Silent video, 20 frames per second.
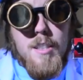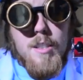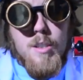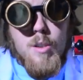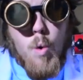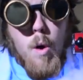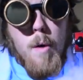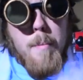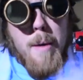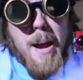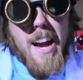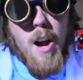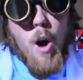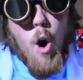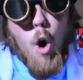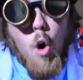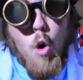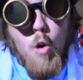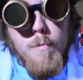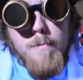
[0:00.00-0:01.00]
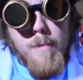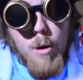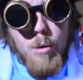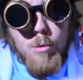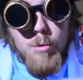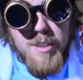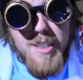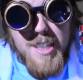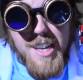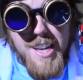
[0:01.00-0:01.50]
a sorbet
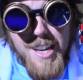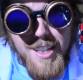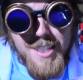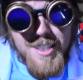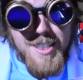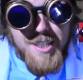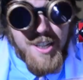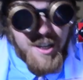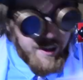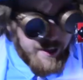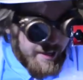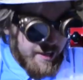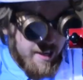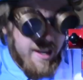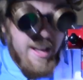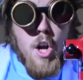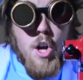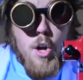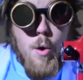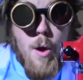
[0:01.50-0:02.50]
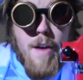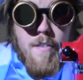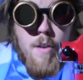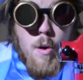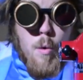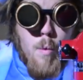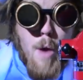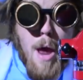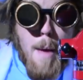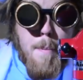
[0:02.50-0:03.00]
almost instantly. You have it
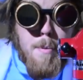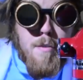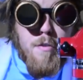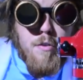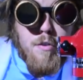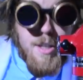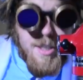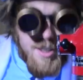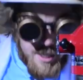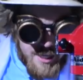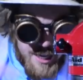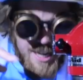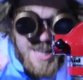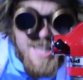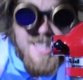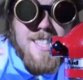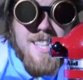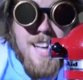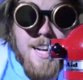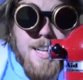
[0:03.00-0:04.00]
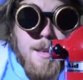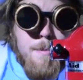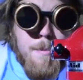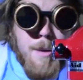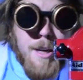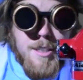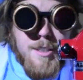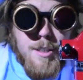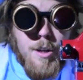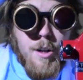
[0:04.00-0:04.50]
rapid freezing inside the
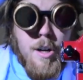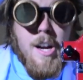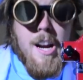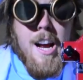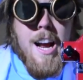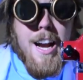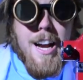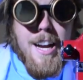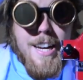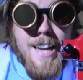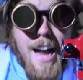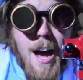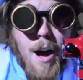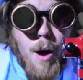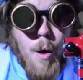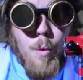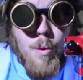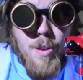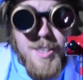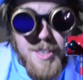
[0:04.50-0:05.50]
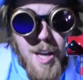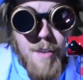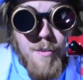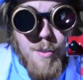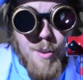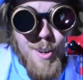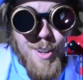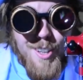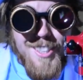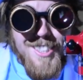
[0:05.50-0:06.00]
mixer. And now let's have a
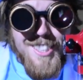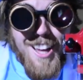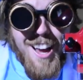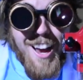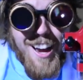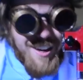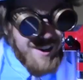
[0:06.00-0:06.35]
look inside.